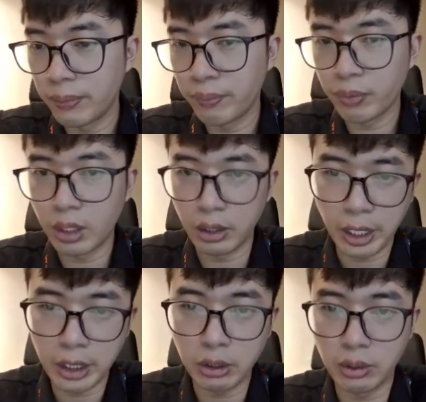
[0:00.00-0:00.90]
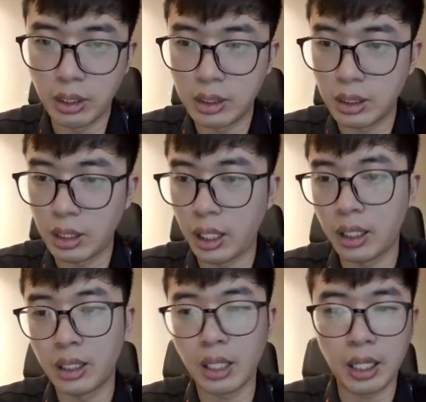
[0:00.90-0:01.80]
the right shoulders and
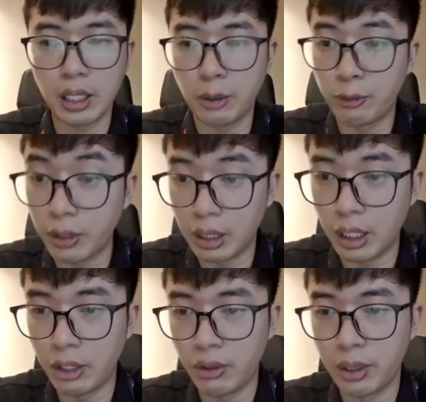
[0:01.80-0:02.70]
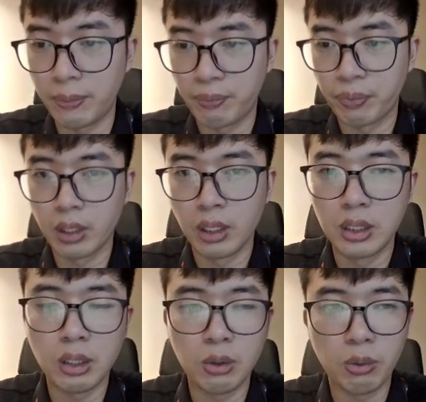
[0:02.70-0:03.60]
then target the further area.
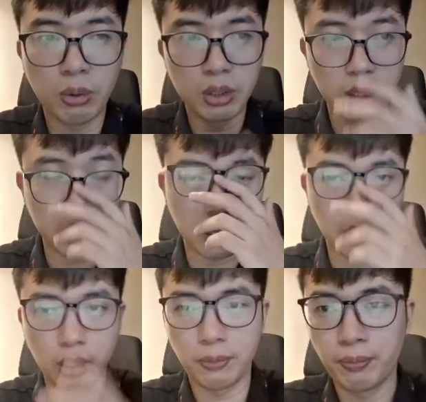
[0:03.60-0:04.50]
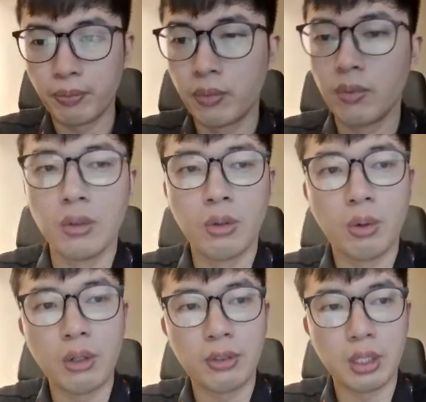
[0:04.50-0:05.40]
So these are
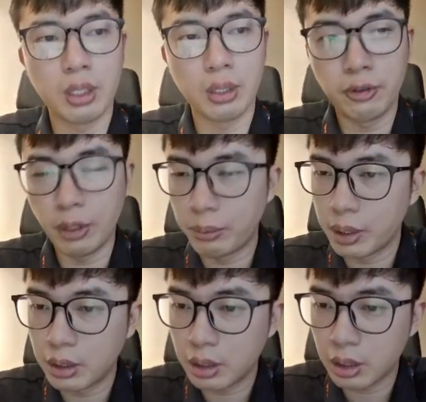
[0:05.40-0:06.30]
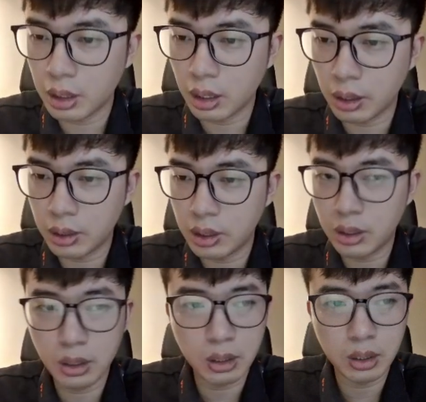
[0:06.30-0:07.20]
one of the famous
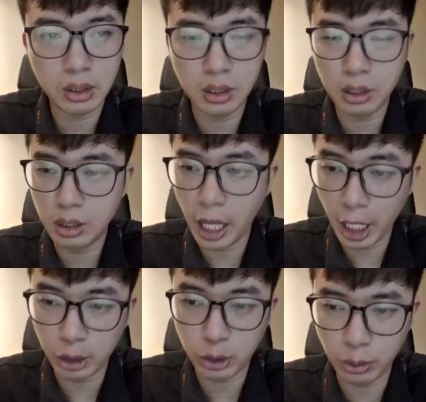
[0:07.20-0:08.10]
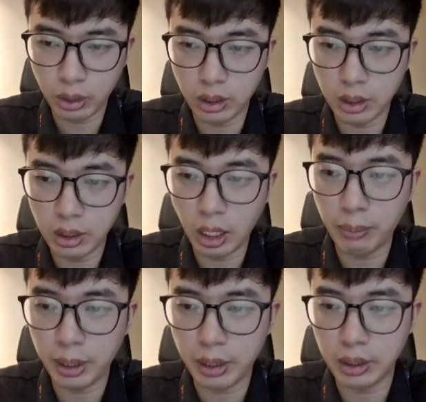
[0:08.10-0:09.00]
head and shoulders chart
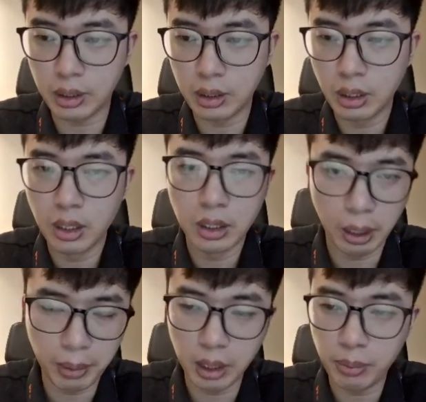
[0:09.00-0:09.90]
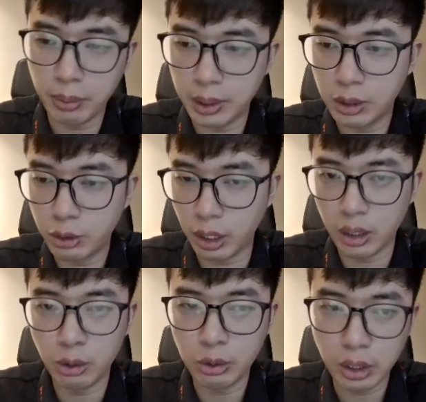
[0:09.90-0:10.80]
patterns that many people trade.
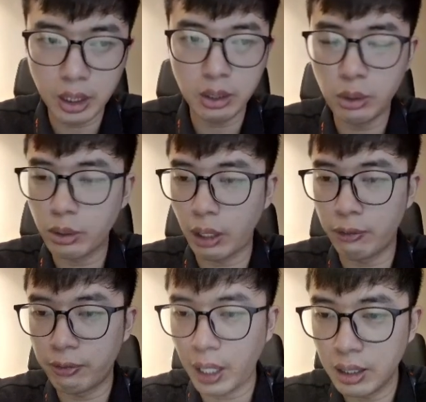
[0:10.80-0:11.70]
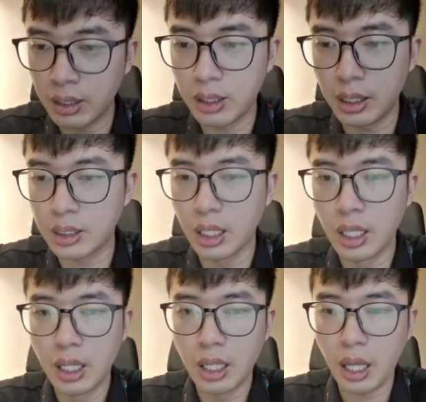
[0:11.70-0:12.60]
Usually you can find these
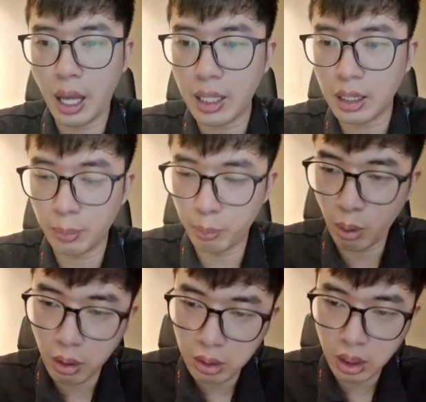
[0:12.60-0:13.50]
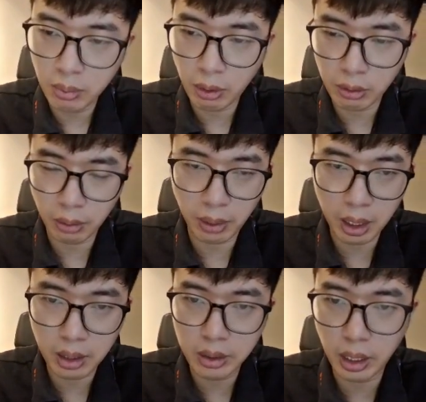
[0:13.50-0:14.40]
at the bottom of the
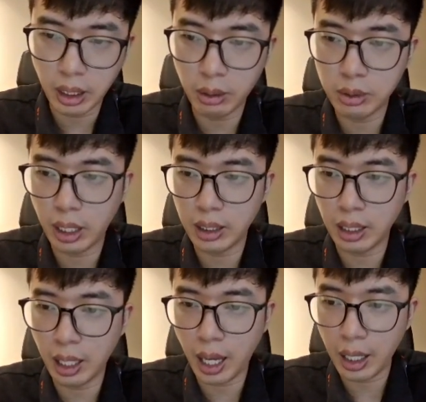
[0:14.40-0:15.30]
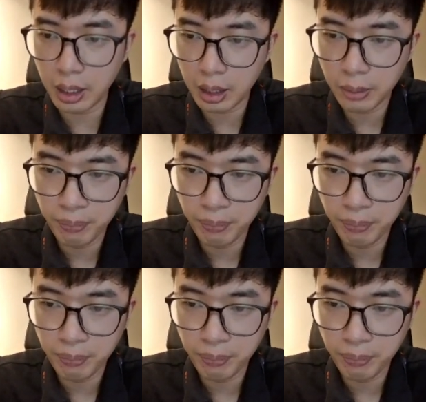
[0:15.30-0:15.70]
markets and also at the high